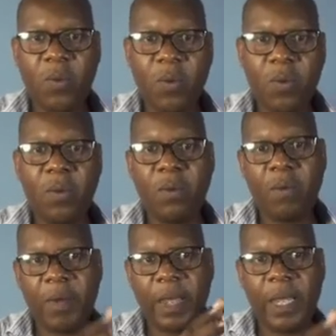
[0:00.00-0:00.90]
who
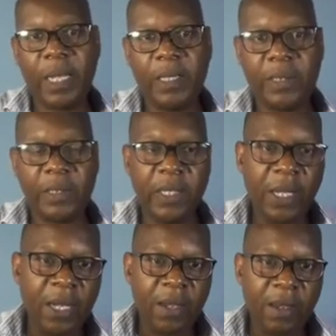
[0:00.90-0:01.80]

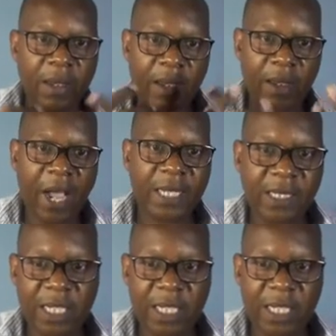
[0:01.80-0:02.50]
has